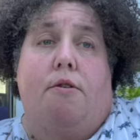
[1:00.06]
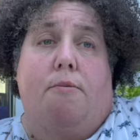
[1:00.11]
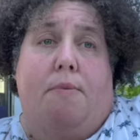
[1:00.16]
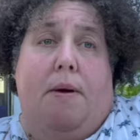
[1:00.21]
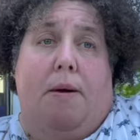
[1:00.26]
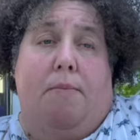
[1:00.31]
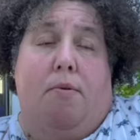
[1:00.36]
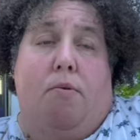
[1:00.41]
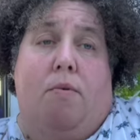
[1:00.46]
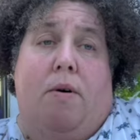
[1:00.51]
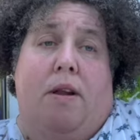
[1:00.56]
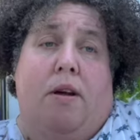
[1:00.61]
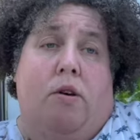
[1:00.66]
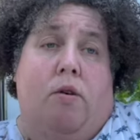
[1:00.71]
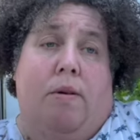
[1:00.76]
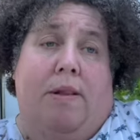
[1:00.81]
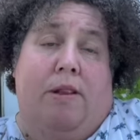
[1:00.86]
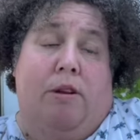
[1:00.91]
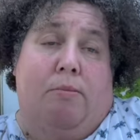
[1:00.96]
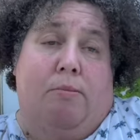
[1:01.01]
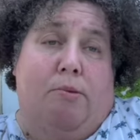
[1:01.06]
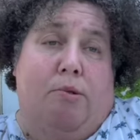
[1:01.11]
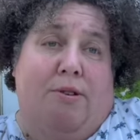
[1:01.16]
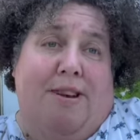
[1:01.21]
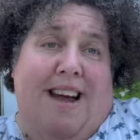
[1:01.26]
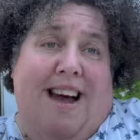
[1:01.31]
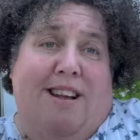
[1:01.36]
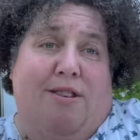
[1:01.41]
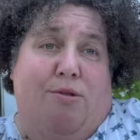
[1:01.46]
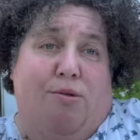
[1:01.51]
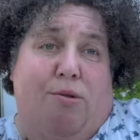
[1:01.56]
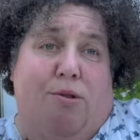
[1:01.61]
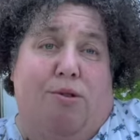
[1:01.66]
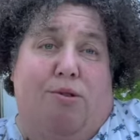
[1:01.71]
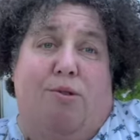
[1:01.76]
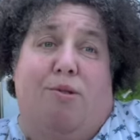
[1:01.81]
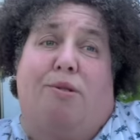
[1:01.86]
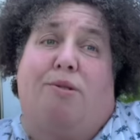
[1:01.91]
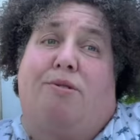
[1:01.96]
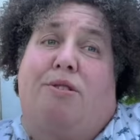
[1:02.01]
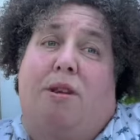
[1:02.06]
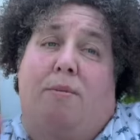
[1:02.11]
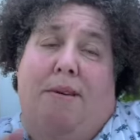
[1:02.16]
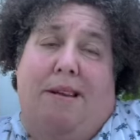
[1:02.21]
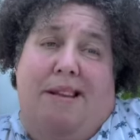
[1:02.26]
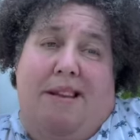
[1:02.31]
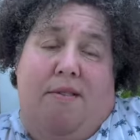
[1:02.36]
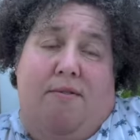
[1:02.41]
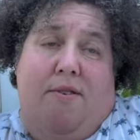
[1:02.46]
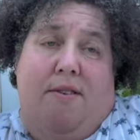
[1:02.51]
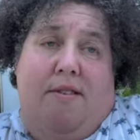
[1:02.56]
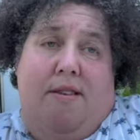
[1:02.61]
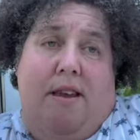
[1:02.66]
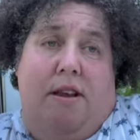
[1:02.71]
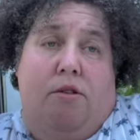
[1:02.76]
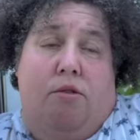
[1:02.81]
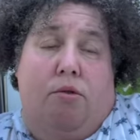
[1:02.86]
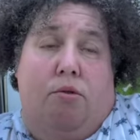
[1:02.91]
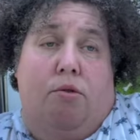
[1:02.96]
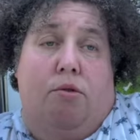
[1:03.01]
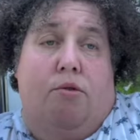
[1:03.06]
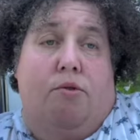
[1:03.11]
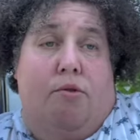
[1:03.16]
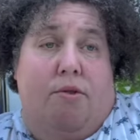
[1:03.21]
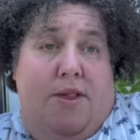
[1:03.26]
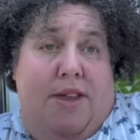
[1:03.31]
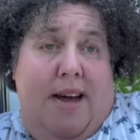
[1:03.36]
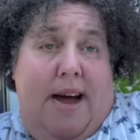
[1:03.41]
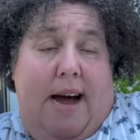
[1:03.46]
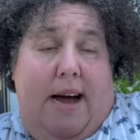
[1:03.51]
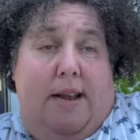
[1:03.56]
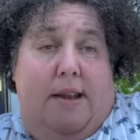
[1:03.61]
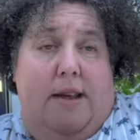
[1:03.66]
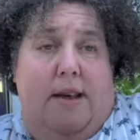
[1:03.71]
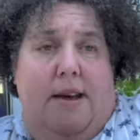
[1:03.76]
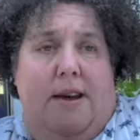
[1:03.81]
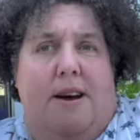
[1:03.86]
people want to go a little more natural, so there's going to be a different set of tools for that.